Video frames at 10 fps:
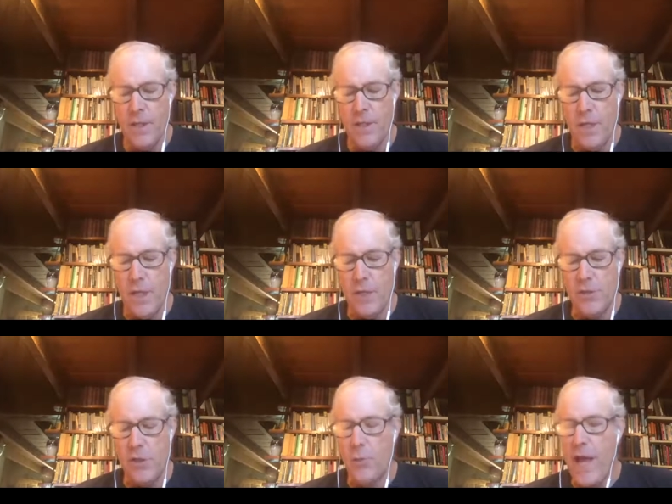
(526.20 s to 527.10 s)
uh, so
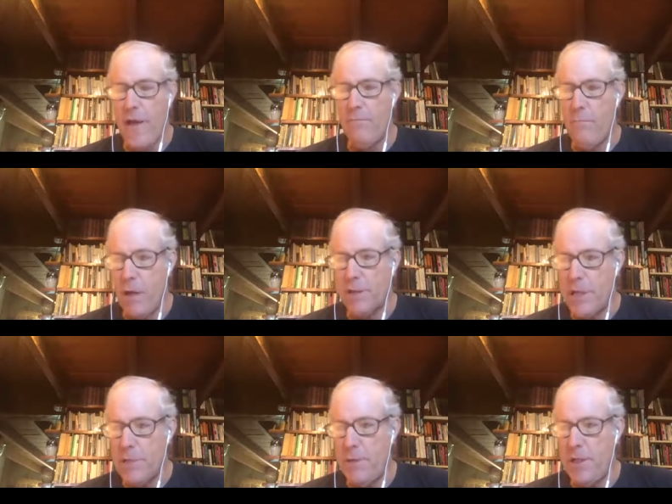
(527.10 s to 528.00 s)
that we have
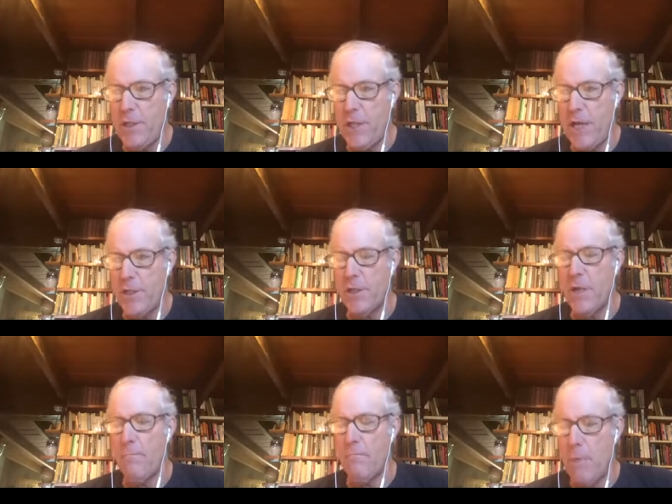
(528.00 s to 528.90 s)
multi-speciation,
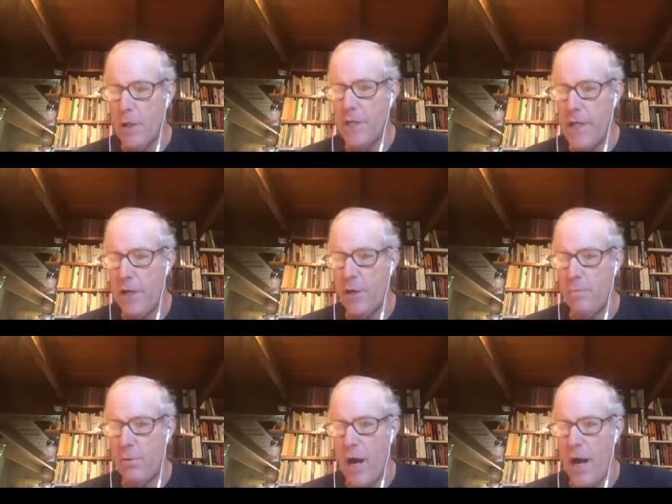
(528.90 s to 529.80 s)

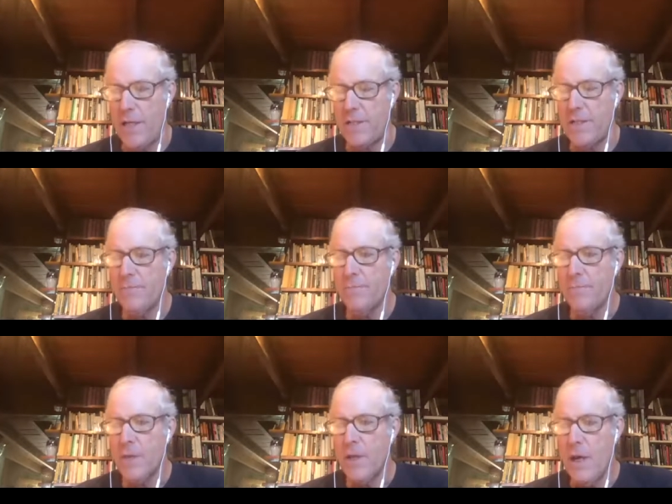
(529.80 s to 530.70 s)
multi-enterprise,
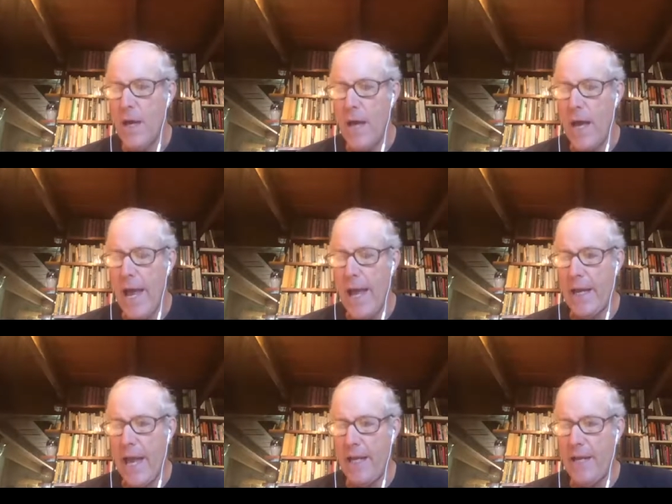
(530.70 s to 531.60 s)
and
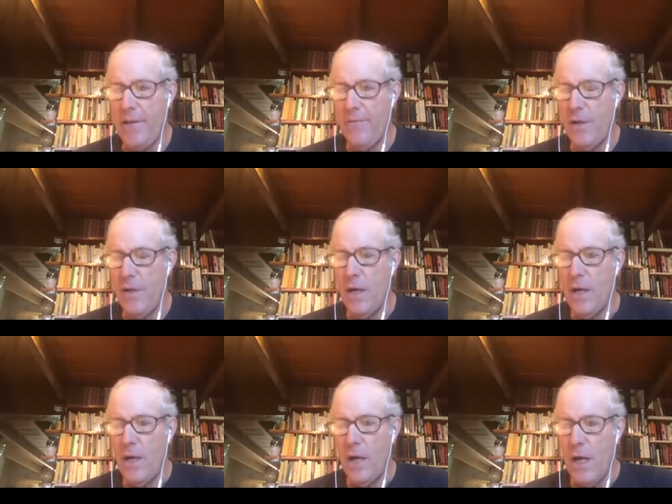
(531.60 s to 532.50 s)
and even
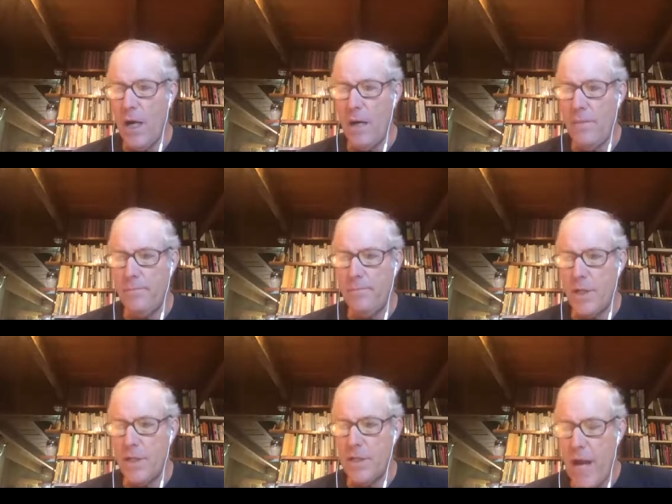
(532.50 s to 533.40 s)
um,
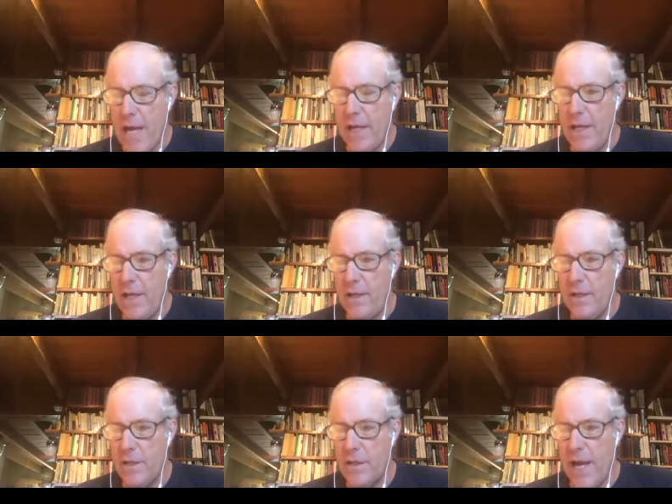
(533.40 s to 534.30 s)
tightly
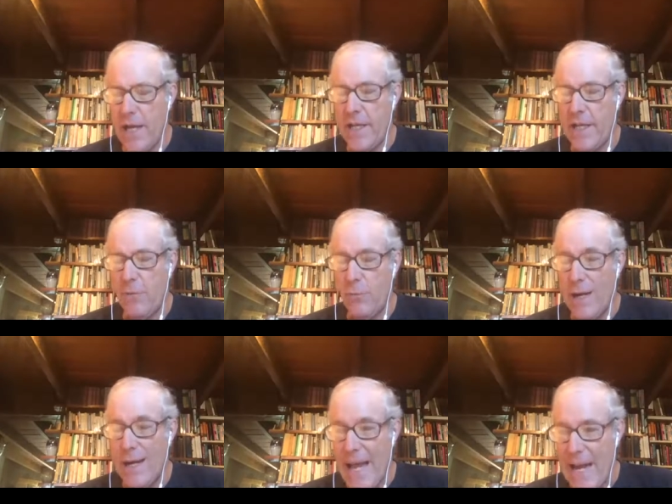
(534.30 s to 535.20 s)
tightly
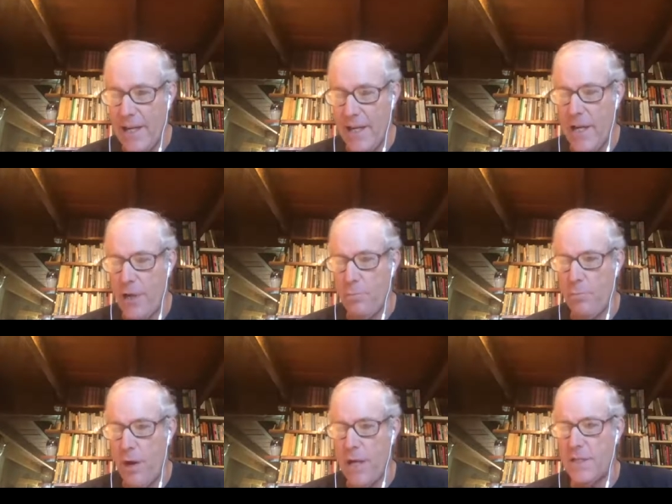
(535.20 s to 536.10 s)
related
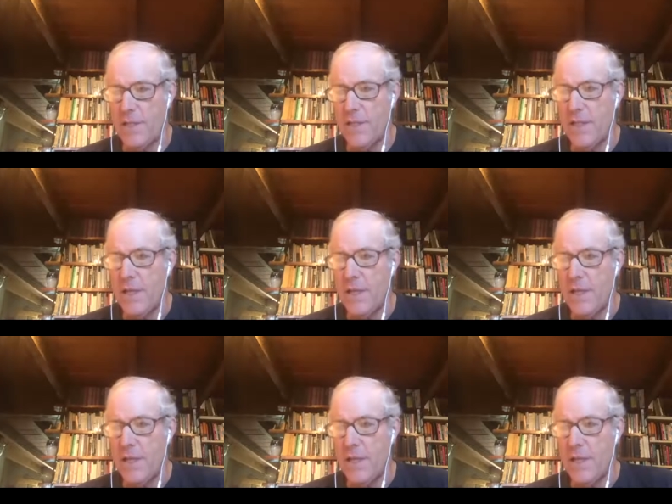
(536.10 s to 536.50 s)
enterprises.